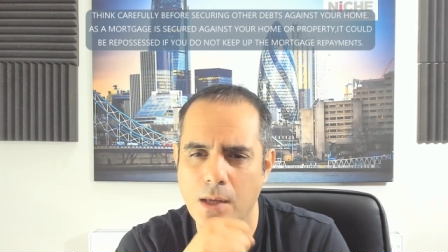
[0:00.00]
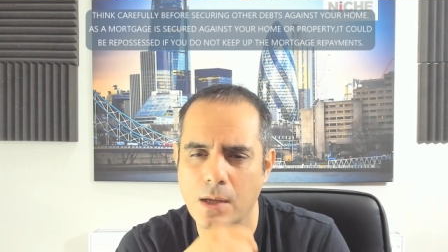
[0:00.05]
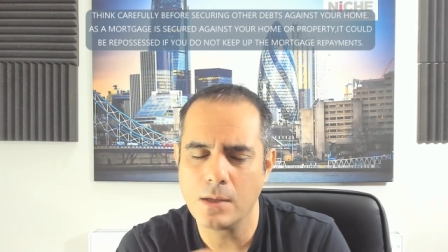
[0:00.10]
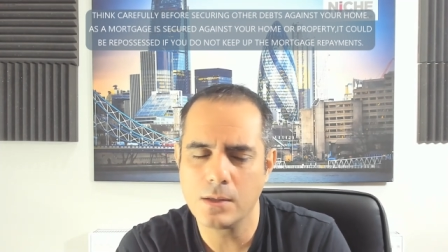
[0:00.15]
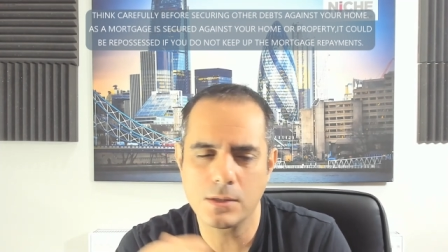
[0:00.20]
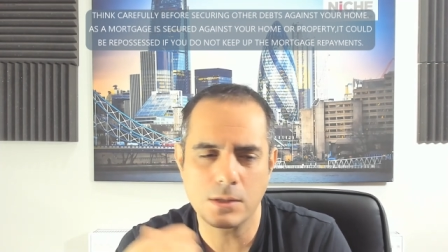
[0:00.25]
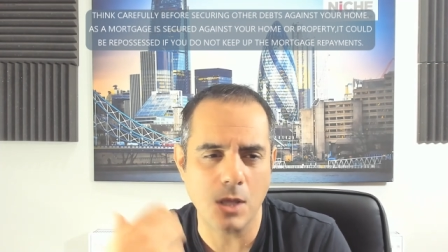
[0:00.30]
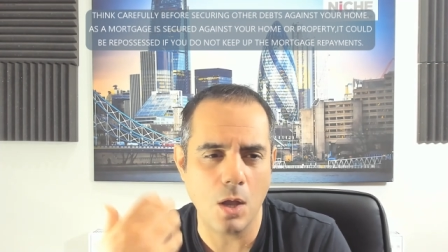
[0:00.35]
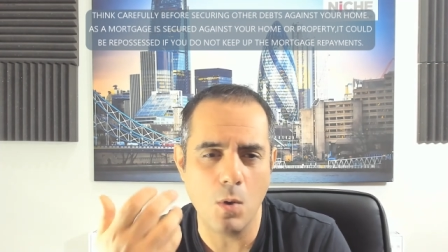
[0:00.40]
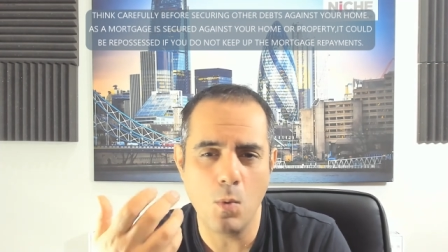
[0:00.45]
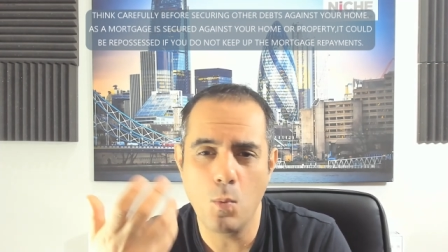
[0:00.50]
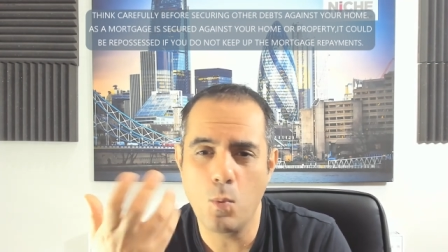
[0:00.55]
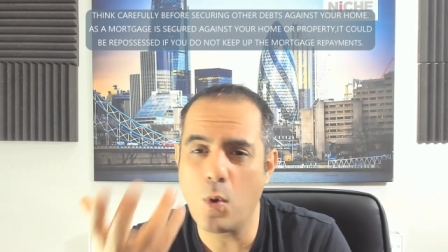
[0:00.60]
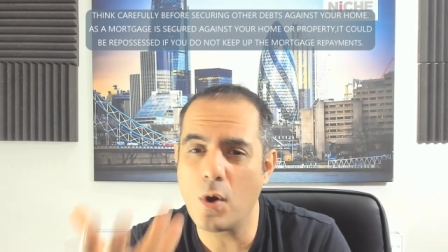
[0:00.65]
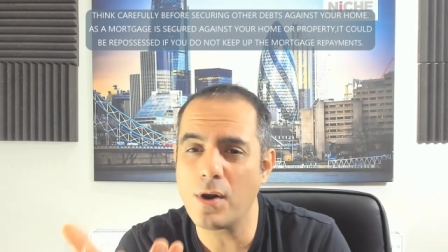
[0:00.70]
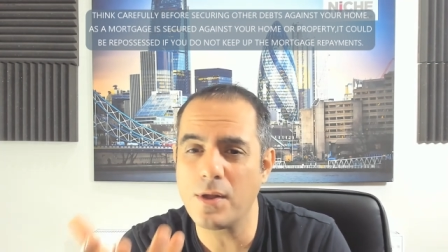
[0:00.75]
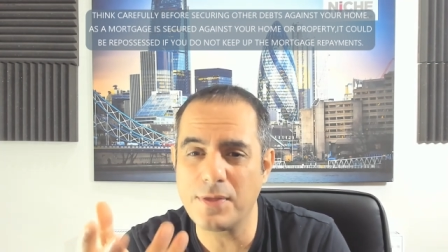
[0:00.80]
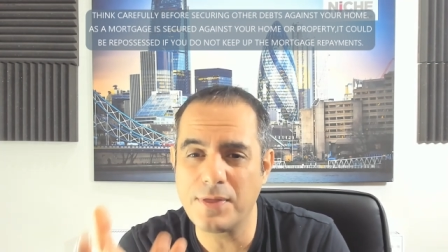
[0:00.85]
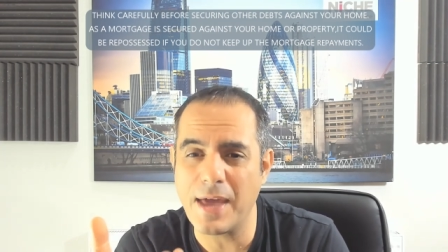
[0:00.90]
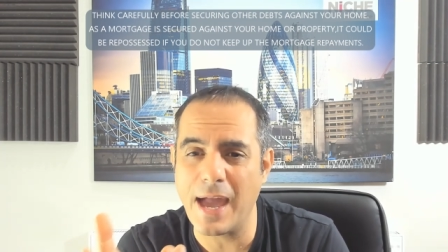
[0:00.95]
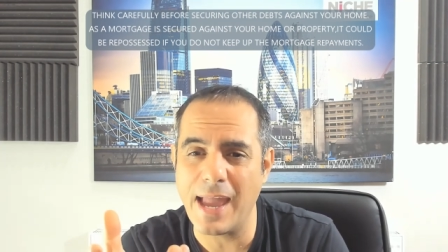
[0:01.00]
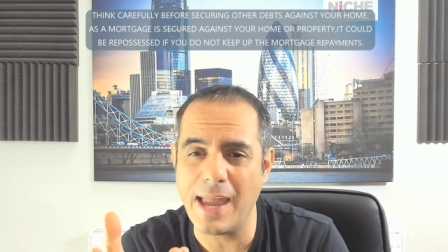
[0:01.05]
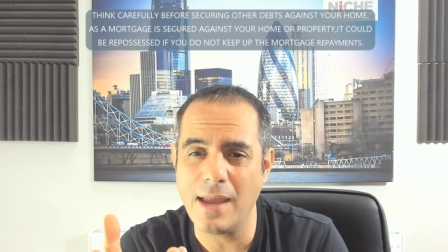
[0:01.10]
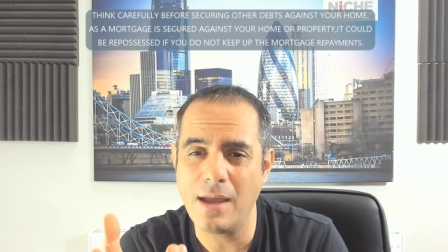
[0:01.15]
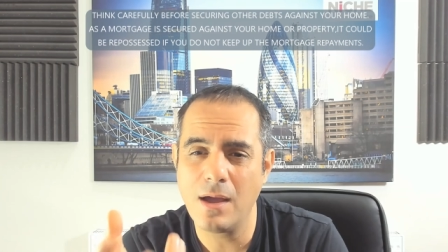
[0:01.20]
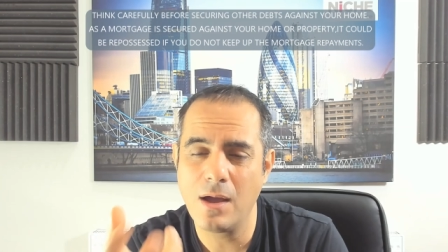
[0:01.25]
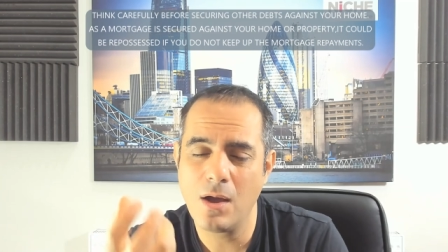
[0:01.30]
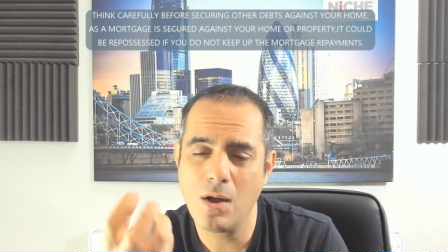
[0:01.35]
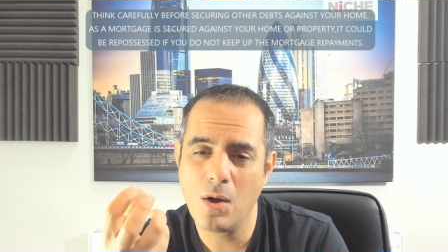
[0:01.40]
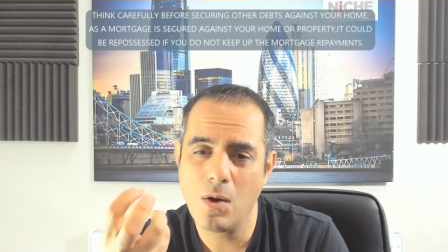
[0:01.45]
So what are they,
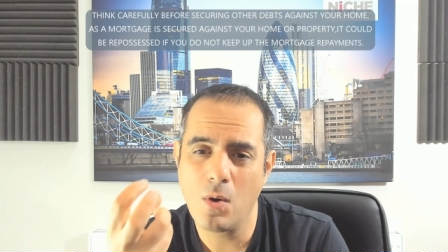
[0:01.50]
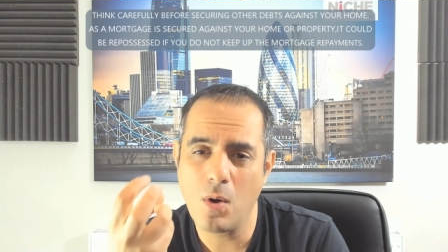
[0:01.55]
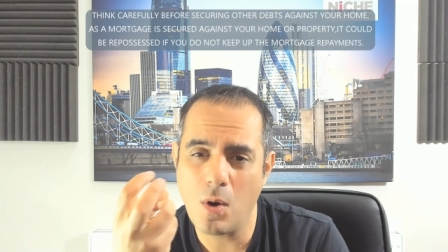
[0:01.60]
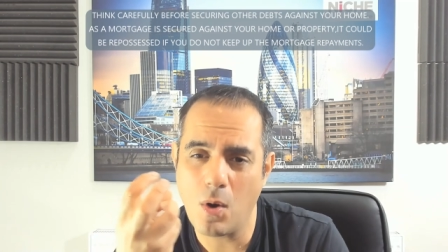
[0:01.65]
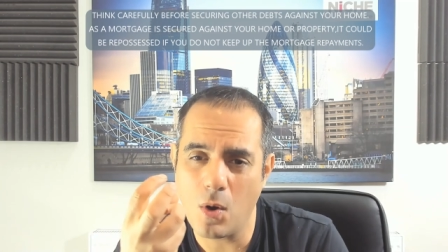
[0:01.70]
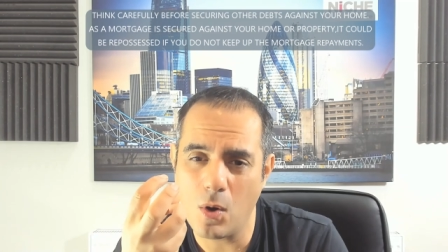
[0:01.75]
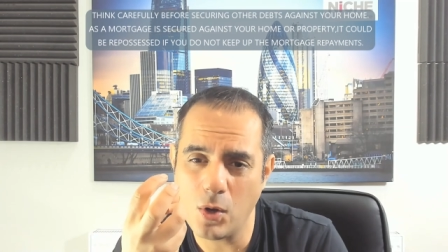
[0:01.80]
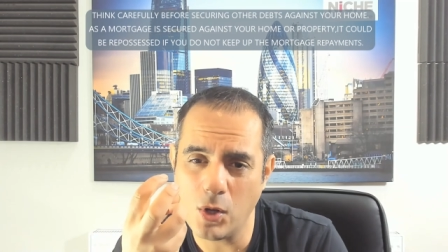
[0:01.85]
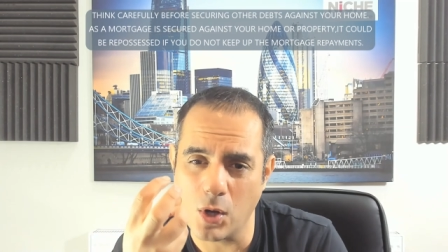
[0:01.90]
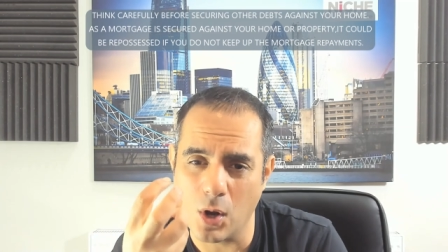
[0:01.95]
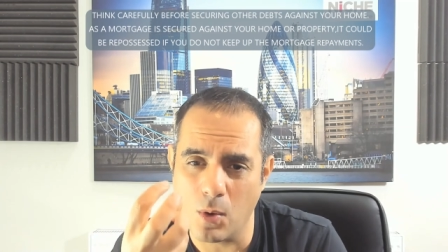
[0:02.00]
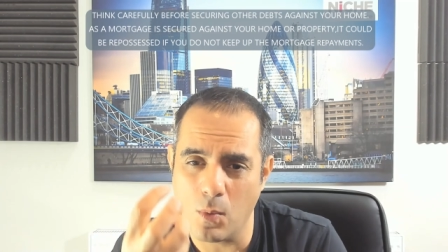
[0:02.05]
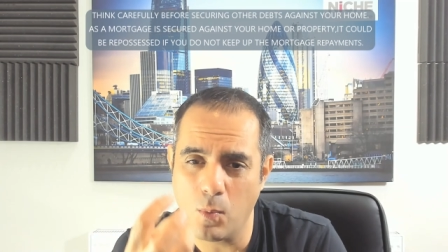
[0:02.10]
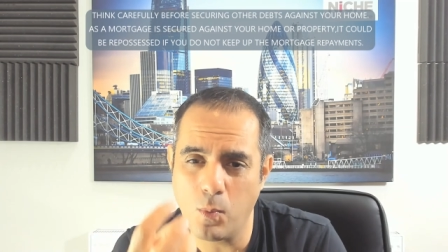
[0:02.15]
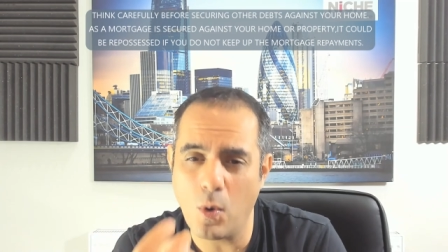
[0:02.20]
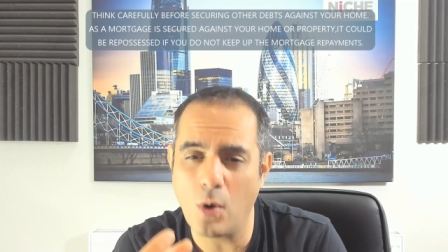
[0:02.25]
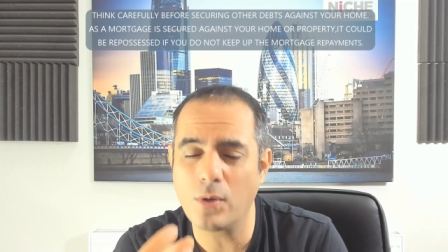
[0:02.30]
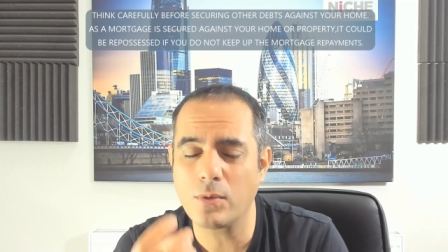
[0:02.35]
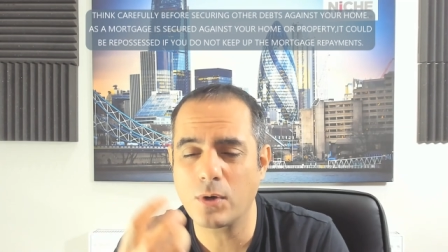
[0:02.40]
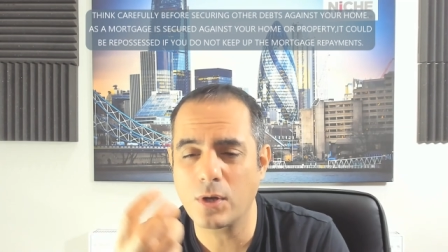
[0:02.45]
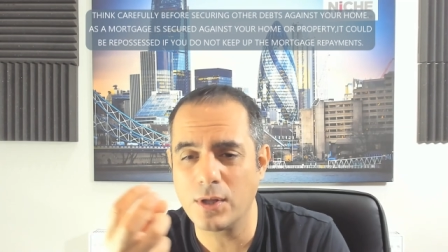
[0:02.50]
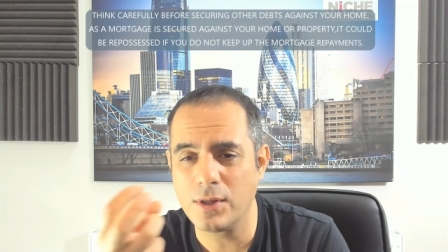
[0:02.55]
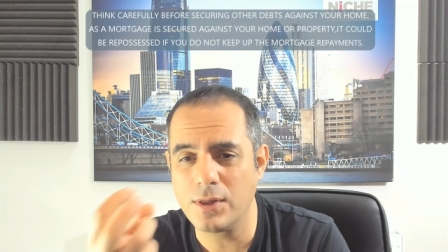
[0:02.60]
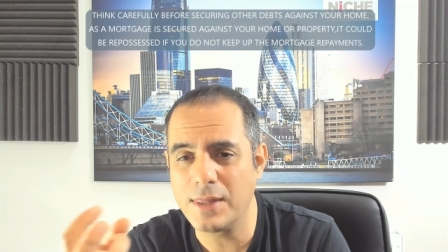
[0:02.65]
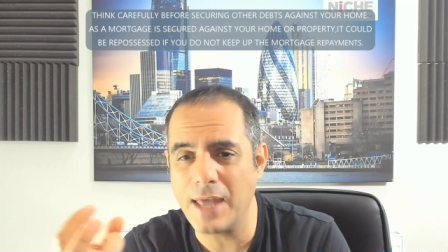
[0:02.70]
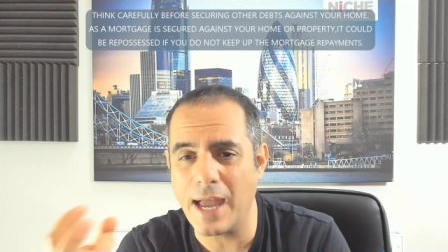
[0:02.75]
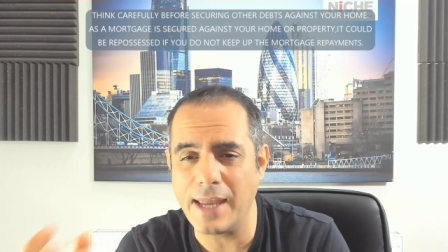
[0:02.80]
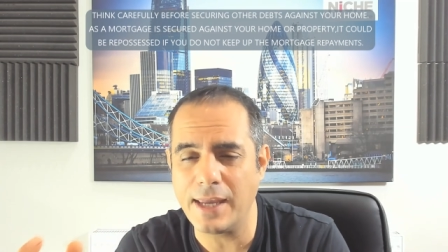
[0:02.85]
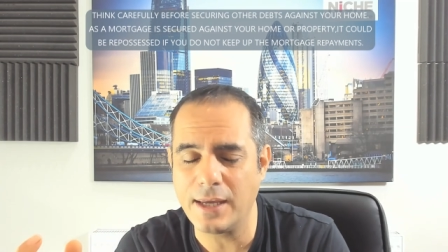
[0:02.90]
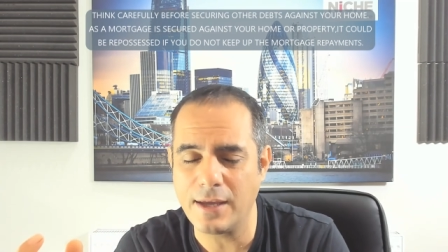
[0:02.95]
you know, what can
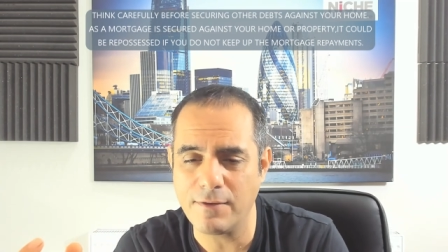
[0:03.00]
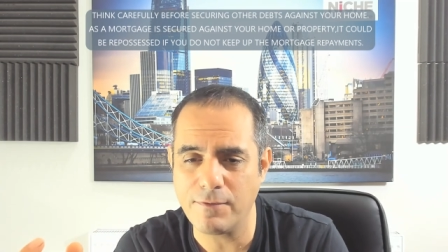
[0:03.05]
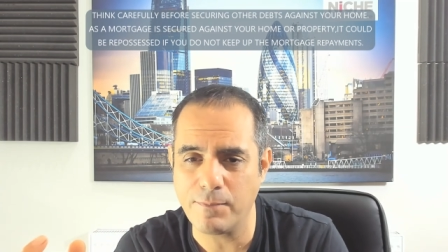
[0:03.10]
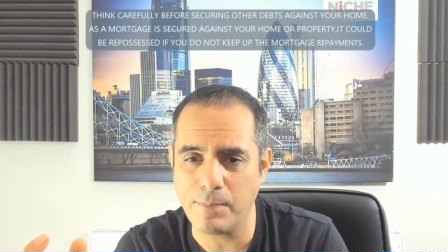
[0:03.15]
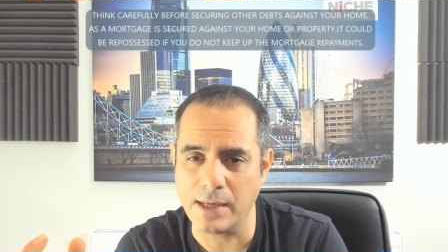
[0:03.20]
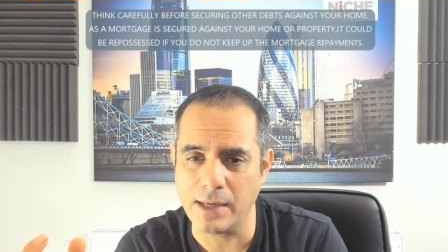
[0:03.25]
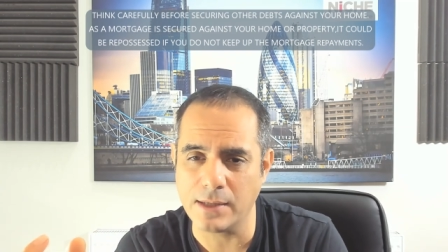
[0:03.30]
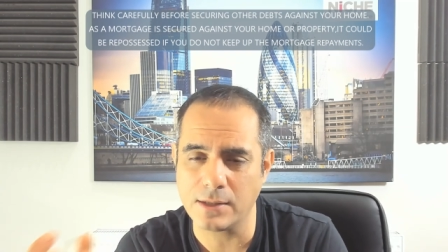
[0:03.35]
they give me?